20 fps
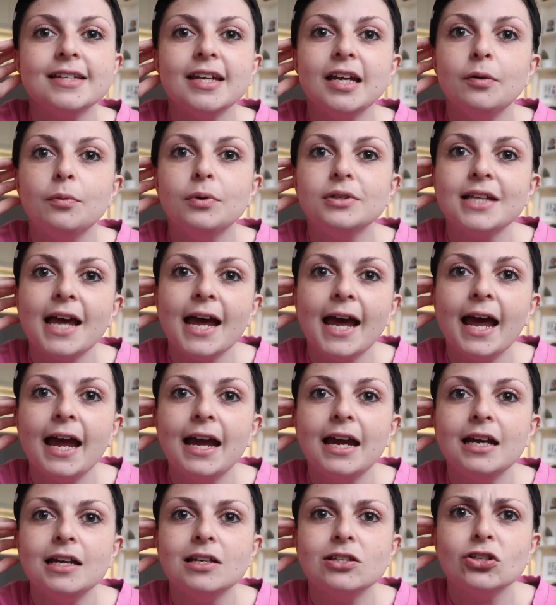It was
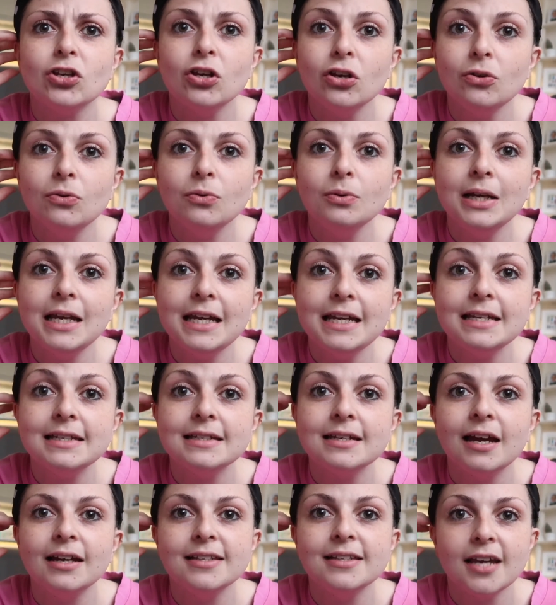a
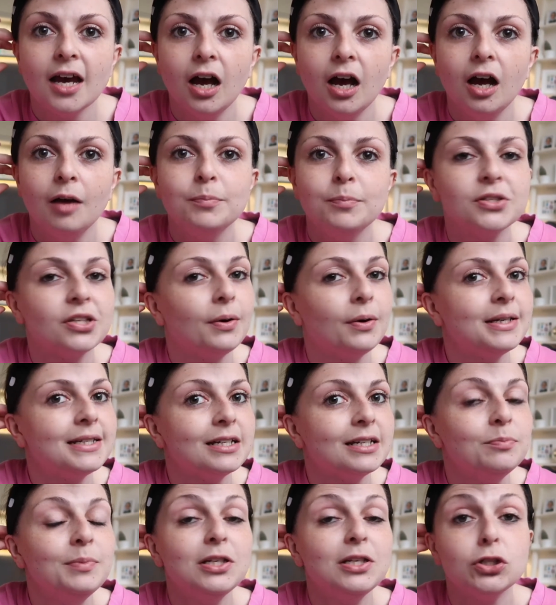2-litre tub, so it
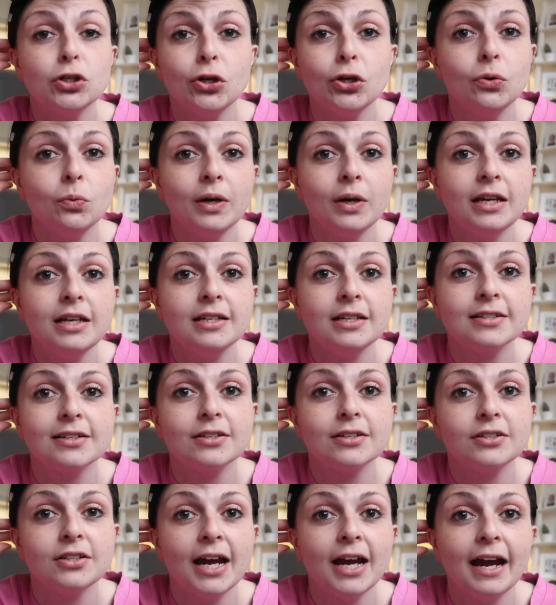did me 2 weeks
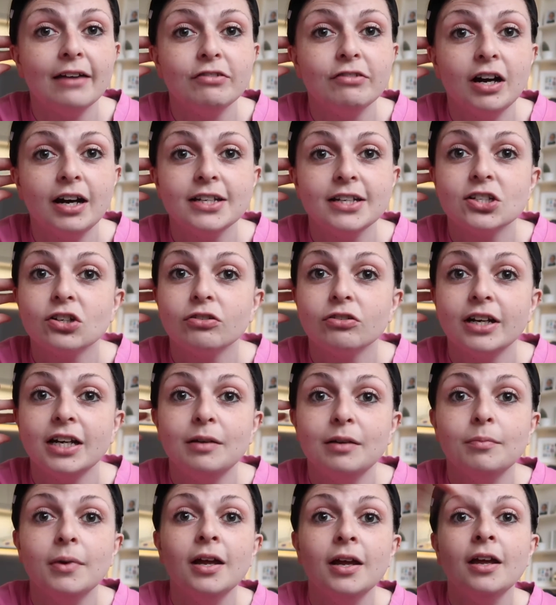because I have ice cream